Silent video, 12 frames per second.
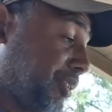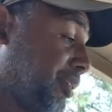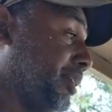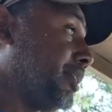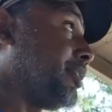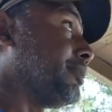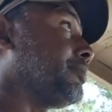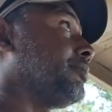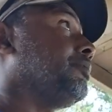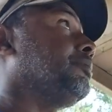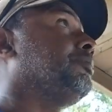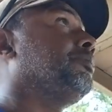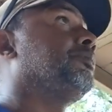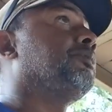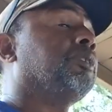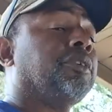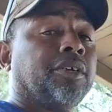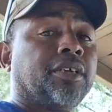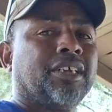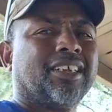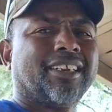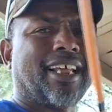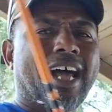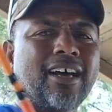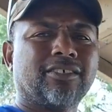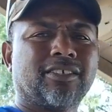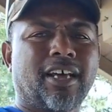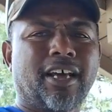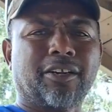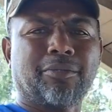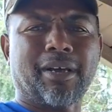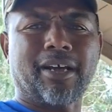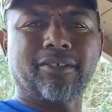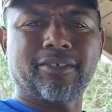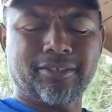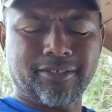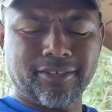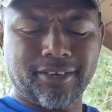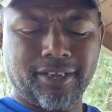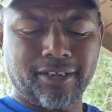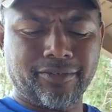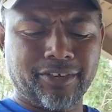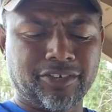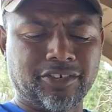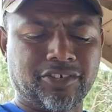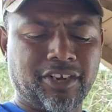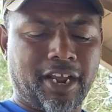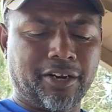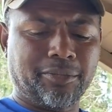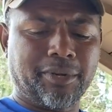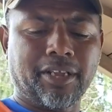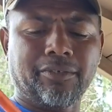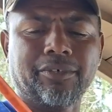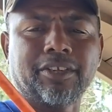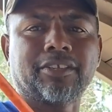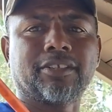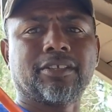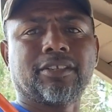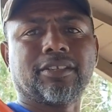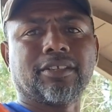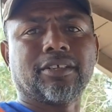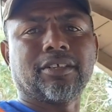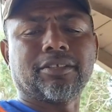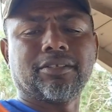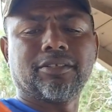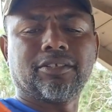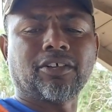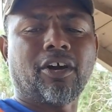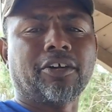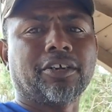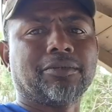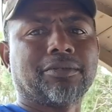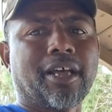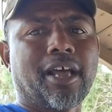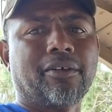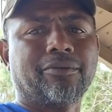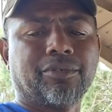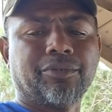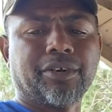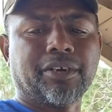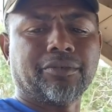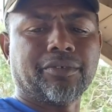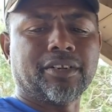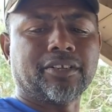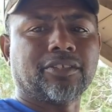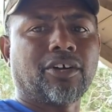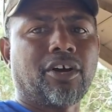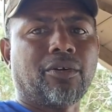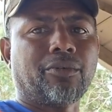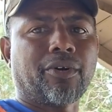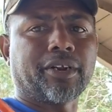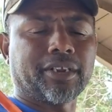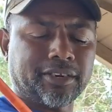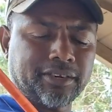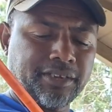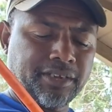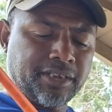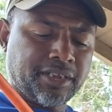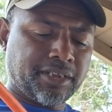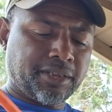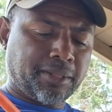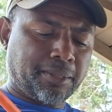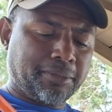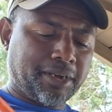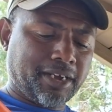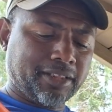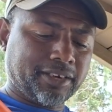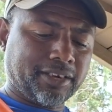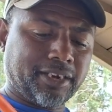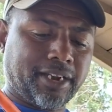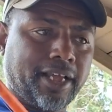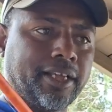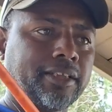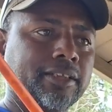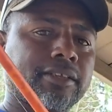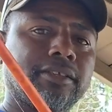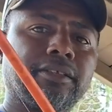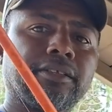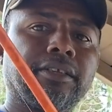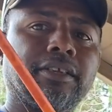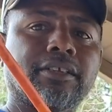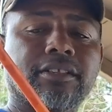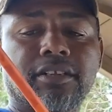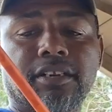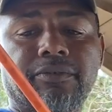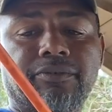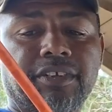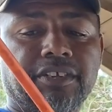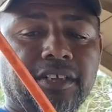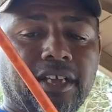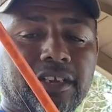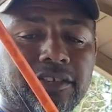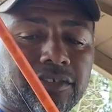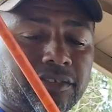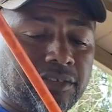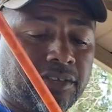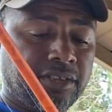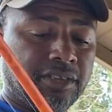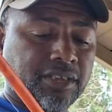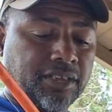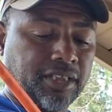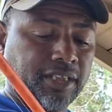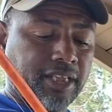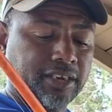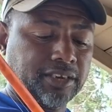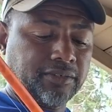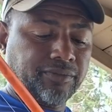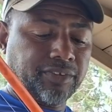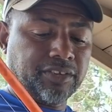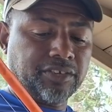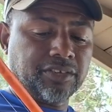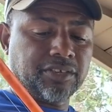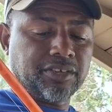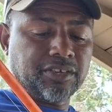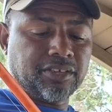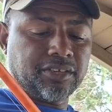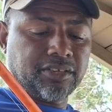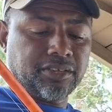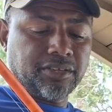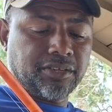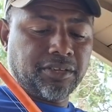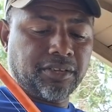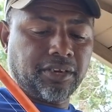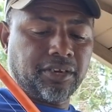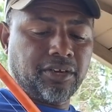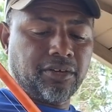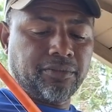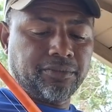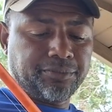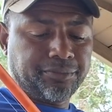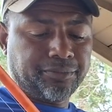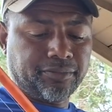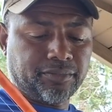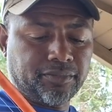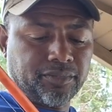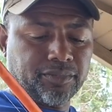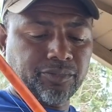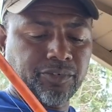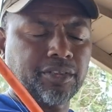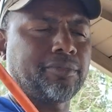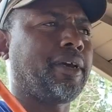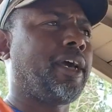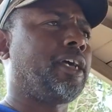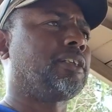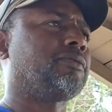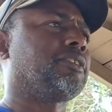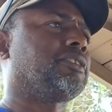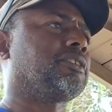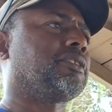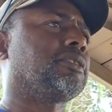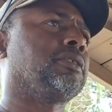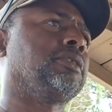uh, downside about the original chatterbait was the startup time for when it really started working. But other than that, it's still a fish catcher. It catches fish. It just, you know, when you're bass fishing,